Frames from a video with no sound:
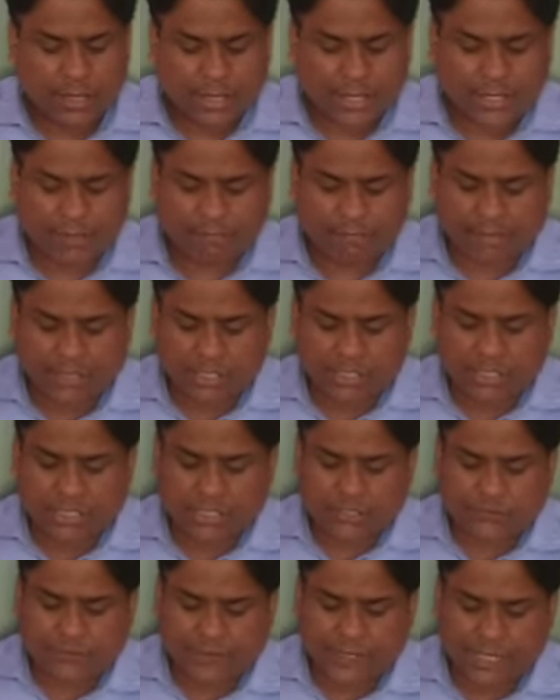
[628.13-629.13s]
In
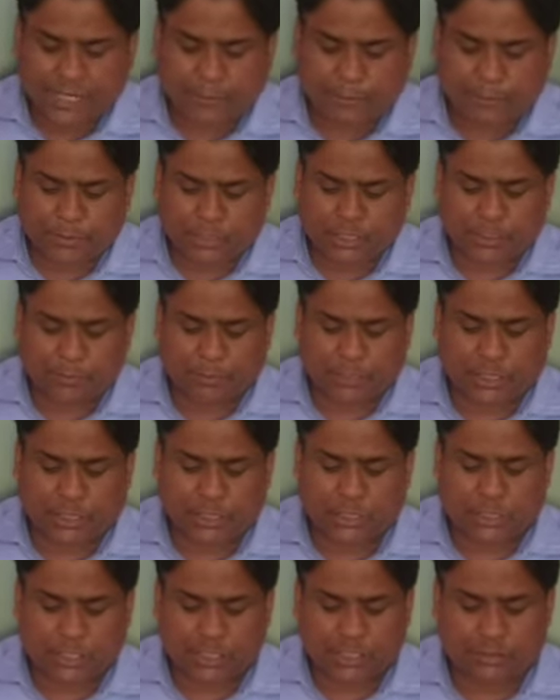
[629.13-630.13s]
regions where
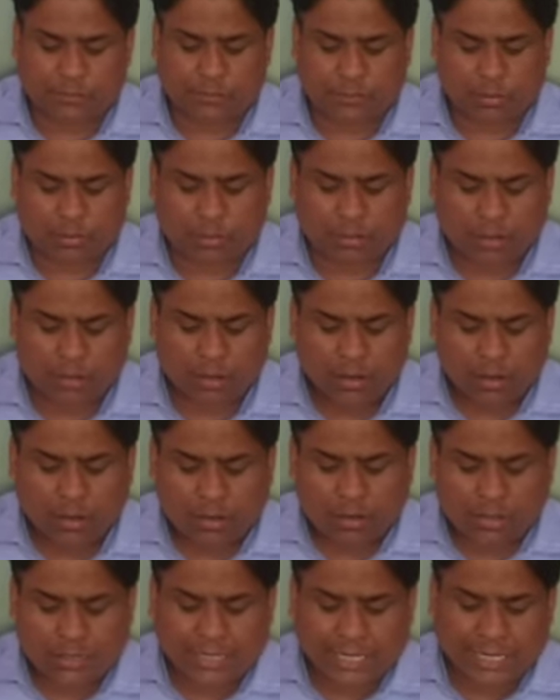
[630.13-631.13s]
precipitation is
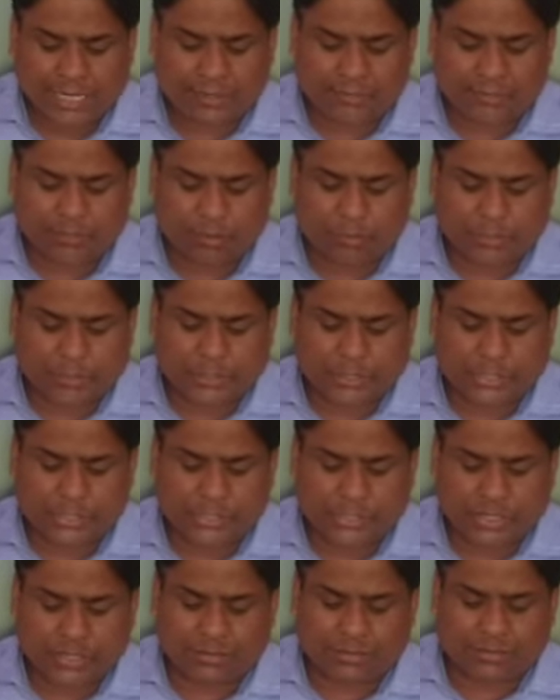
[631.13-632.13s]
more than
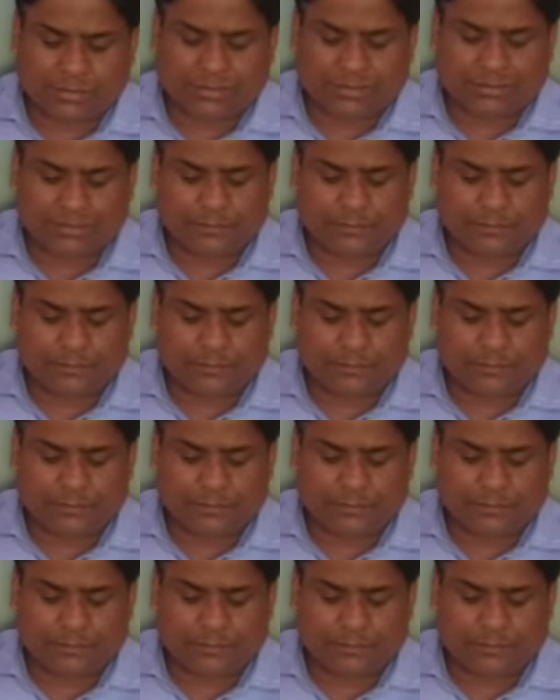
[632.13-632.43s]
evaporation,